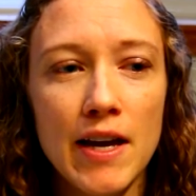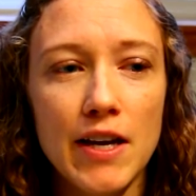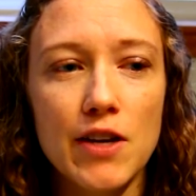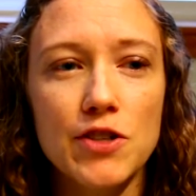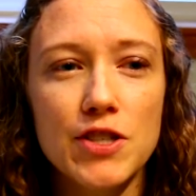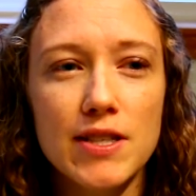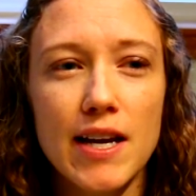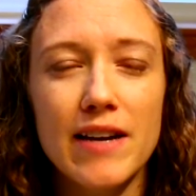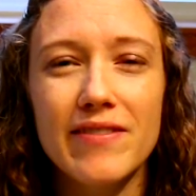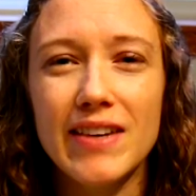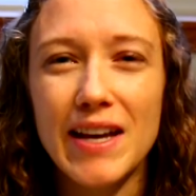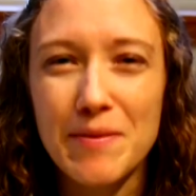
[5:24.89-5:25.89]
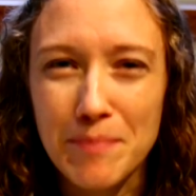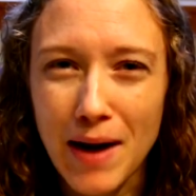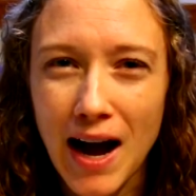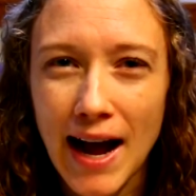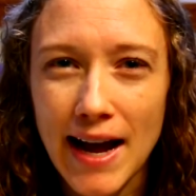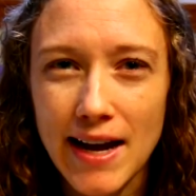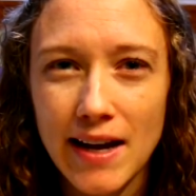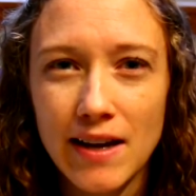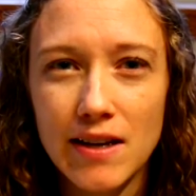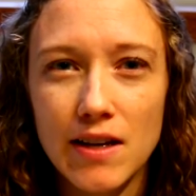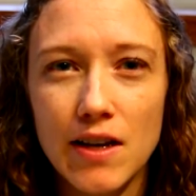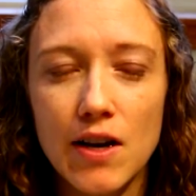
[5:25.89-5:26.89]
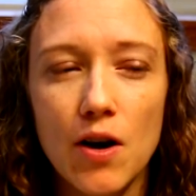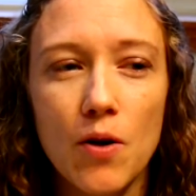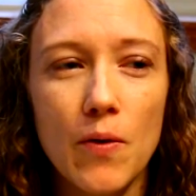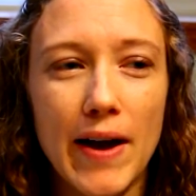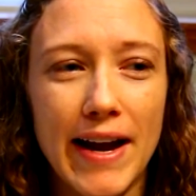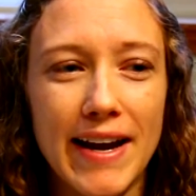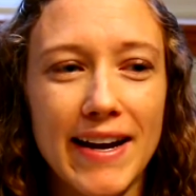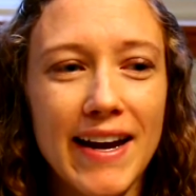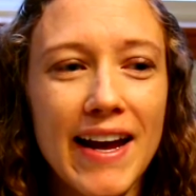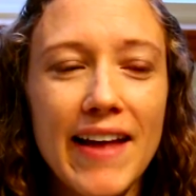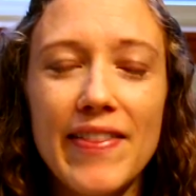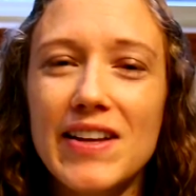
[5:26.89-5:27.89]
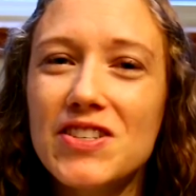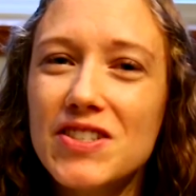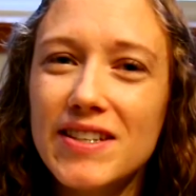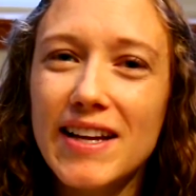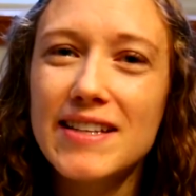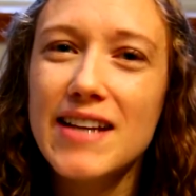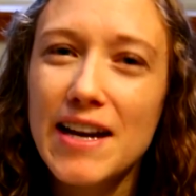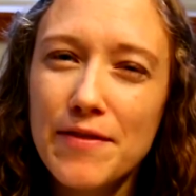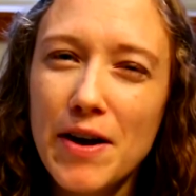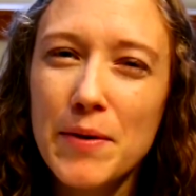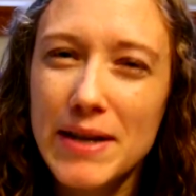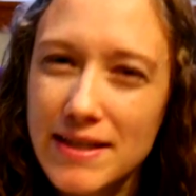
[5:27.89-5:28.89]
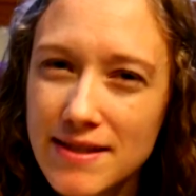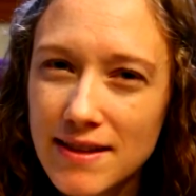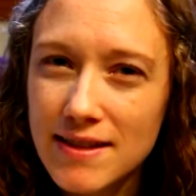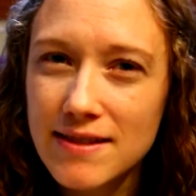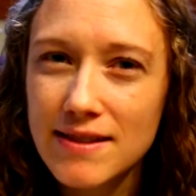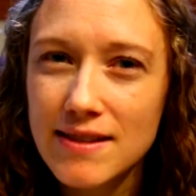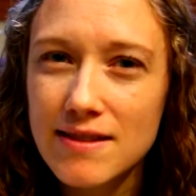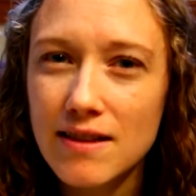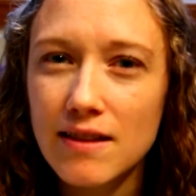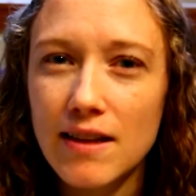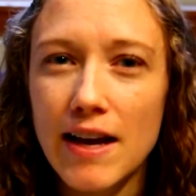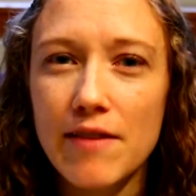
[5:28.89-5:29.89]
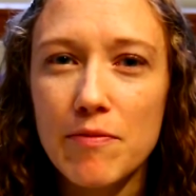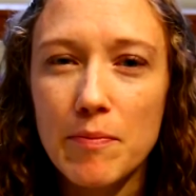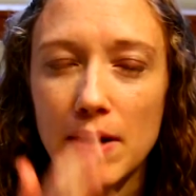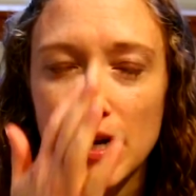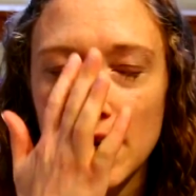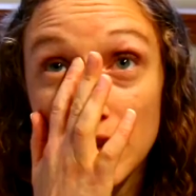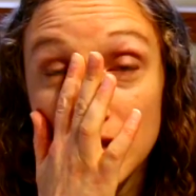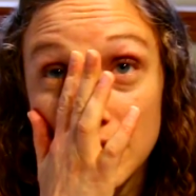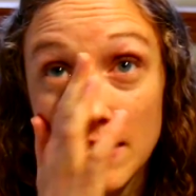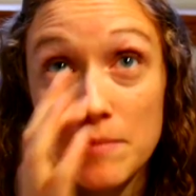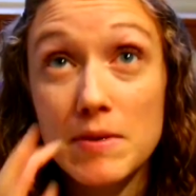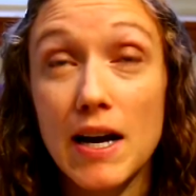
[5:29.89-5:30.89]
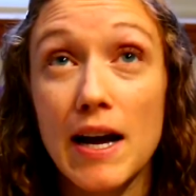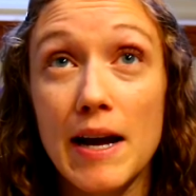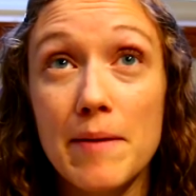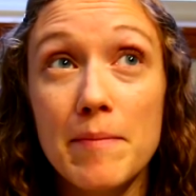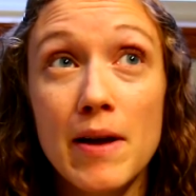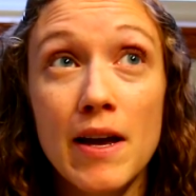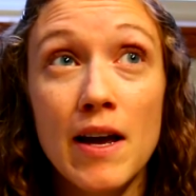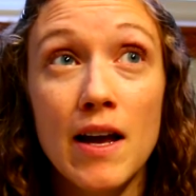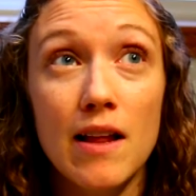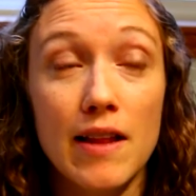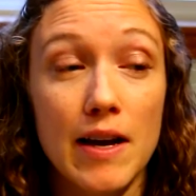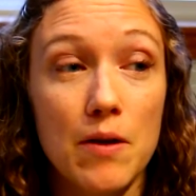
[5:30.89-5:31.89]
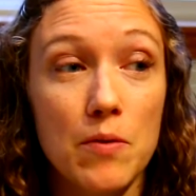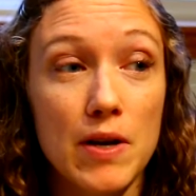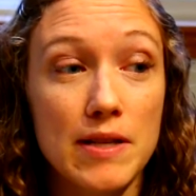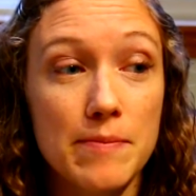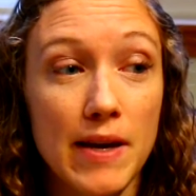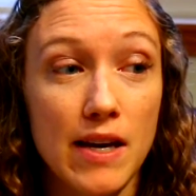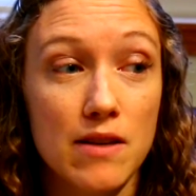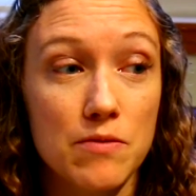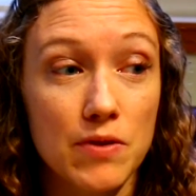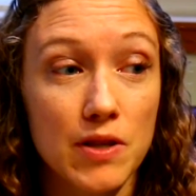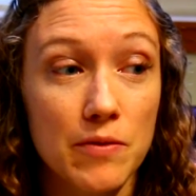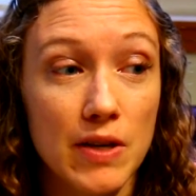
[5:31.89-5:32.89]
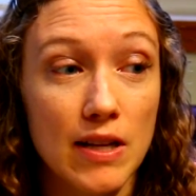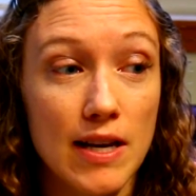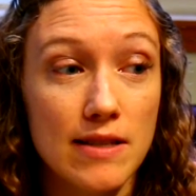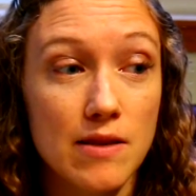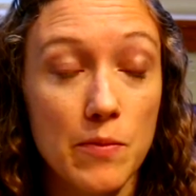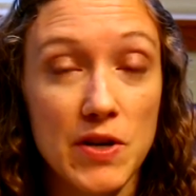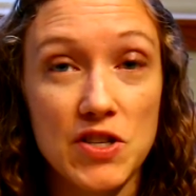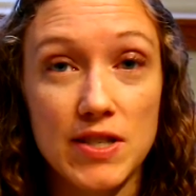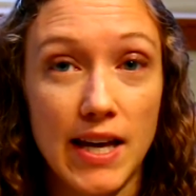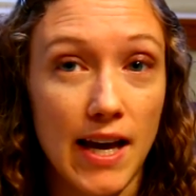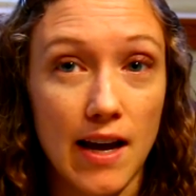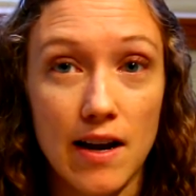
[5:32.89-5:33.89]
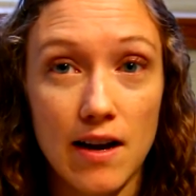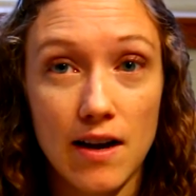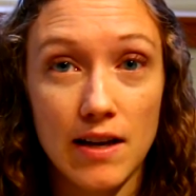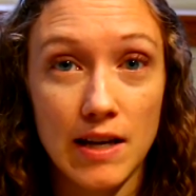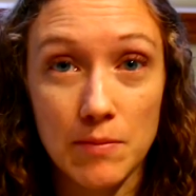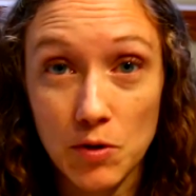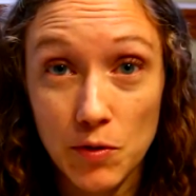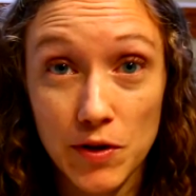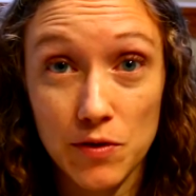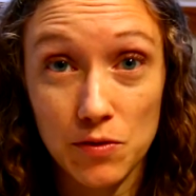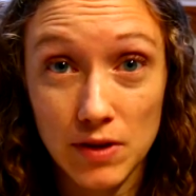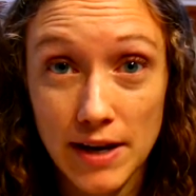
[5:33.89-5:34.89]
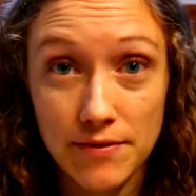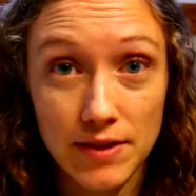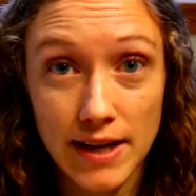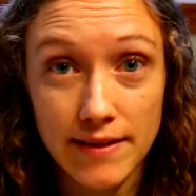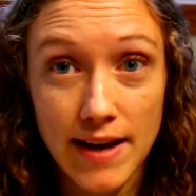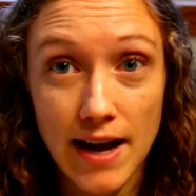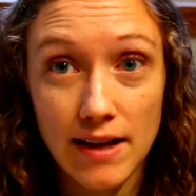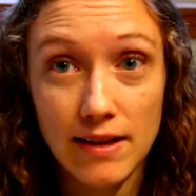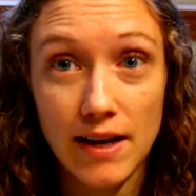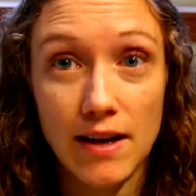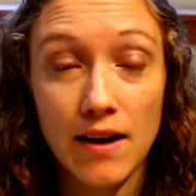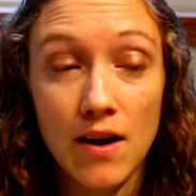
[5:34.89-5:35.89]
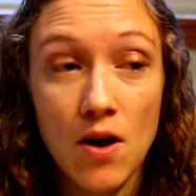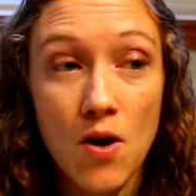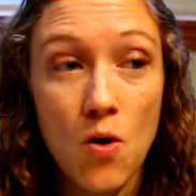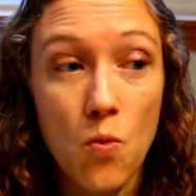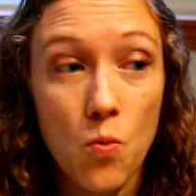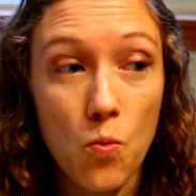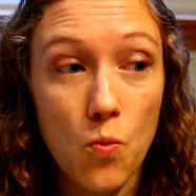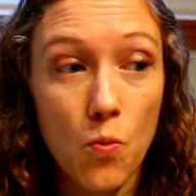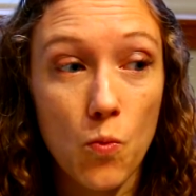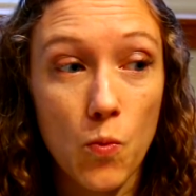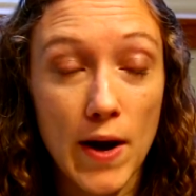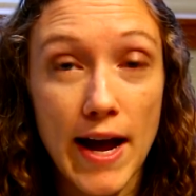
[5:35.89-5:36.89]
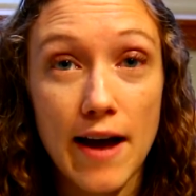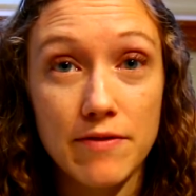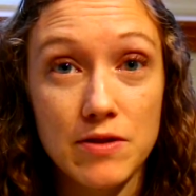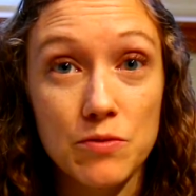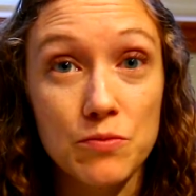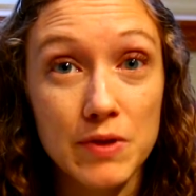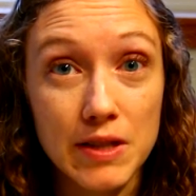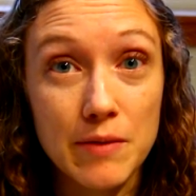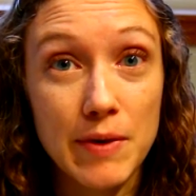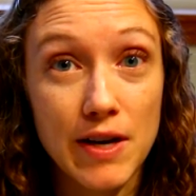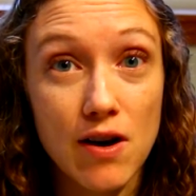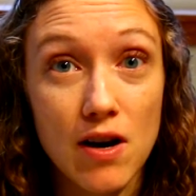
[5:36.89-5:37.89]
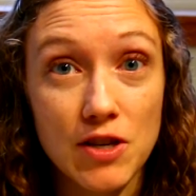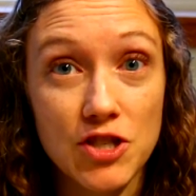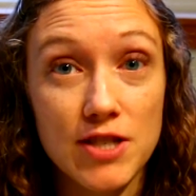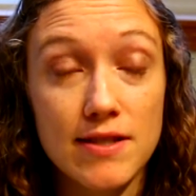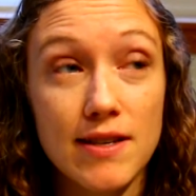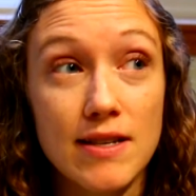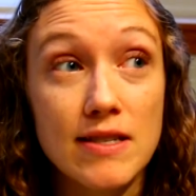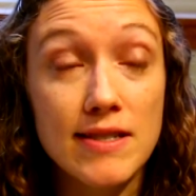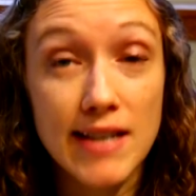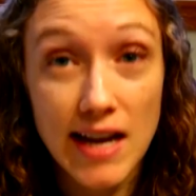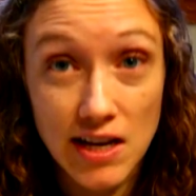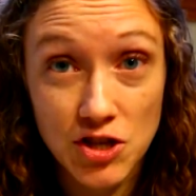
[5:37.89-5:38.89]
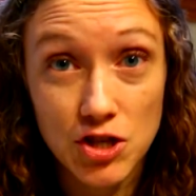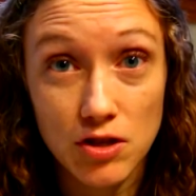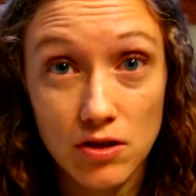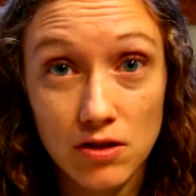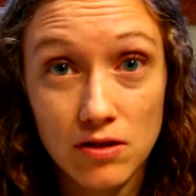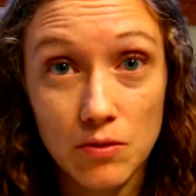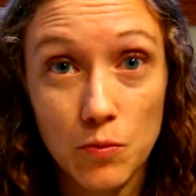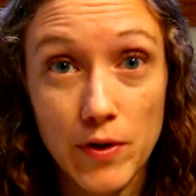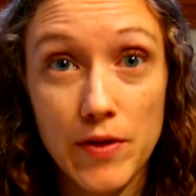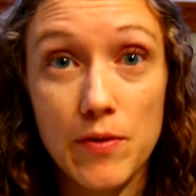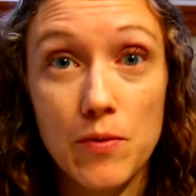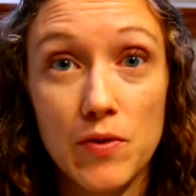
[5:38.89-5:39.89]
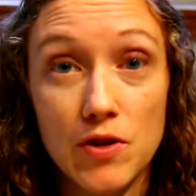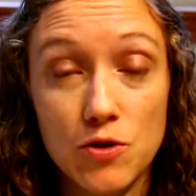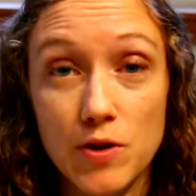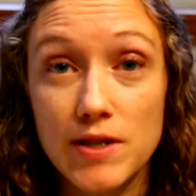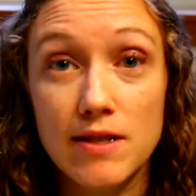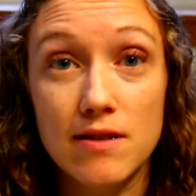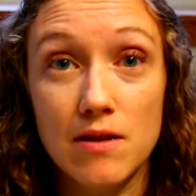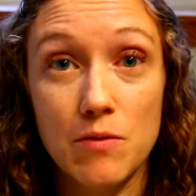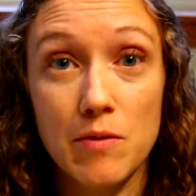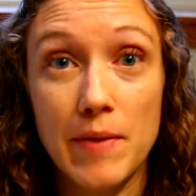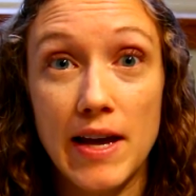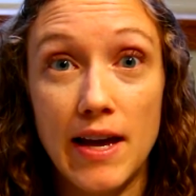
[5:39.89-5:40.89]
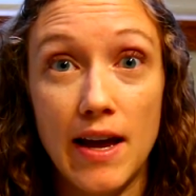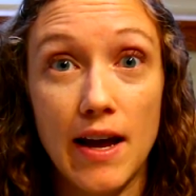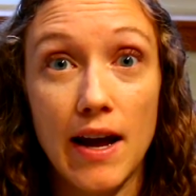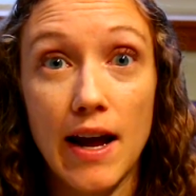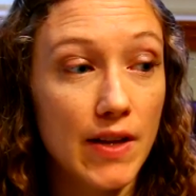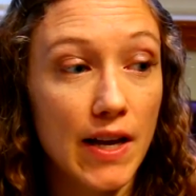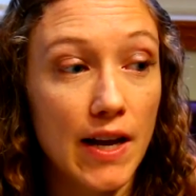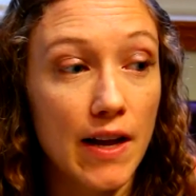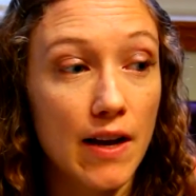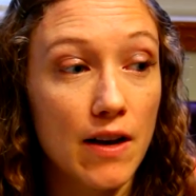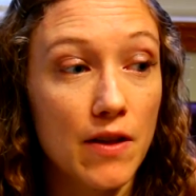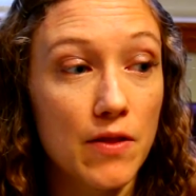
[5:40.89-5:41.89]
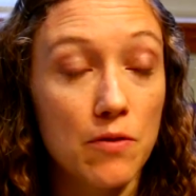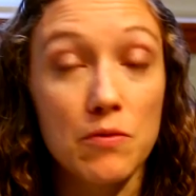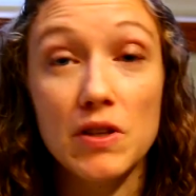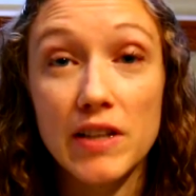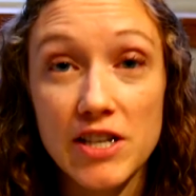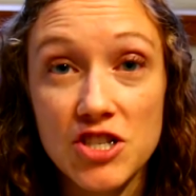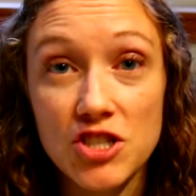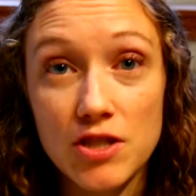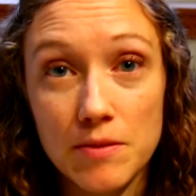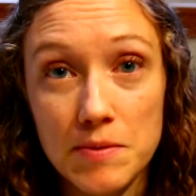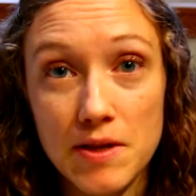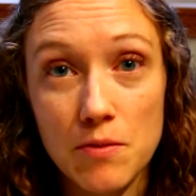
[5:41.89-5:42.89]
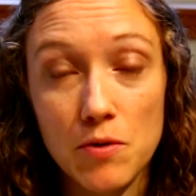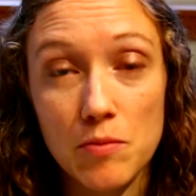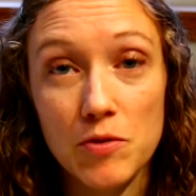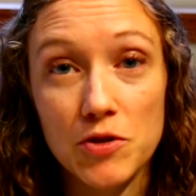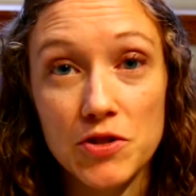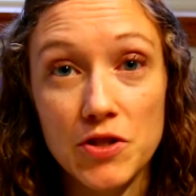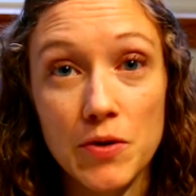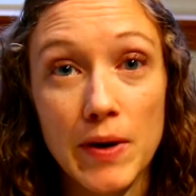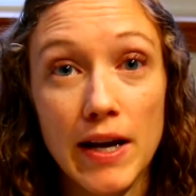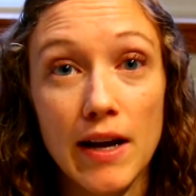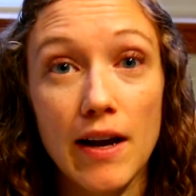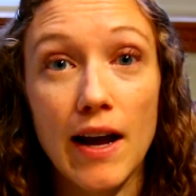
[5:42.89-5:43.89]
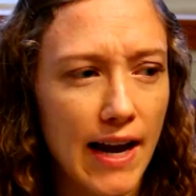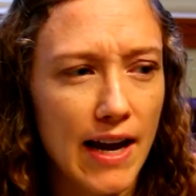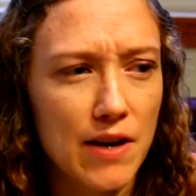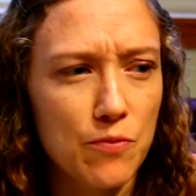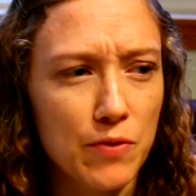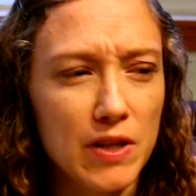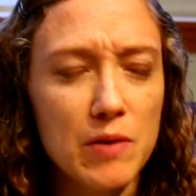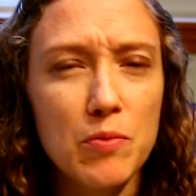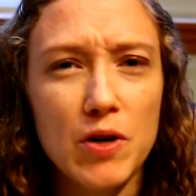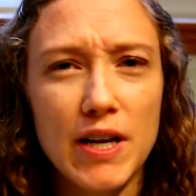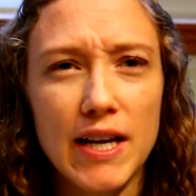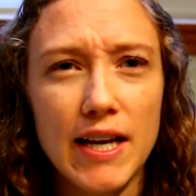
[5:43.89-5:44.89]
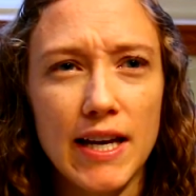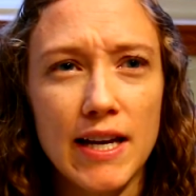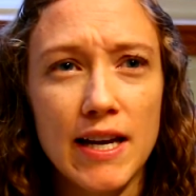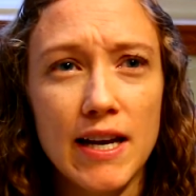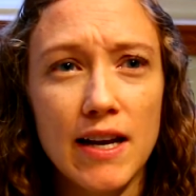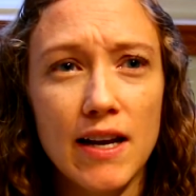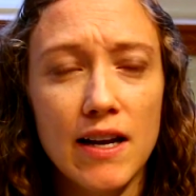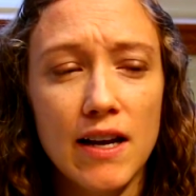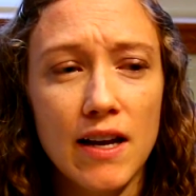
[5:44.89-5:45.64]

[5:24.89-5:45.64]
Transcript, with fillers: You're just kind of getting by, you know, and that's kind of how it is in this season in life, but at the same time, like, it's making us really realize that we just can't keep going through life like that. Like, we have to really be conscious and intentional with the choices that we're making and the relationships that we're pursuing, and really putting in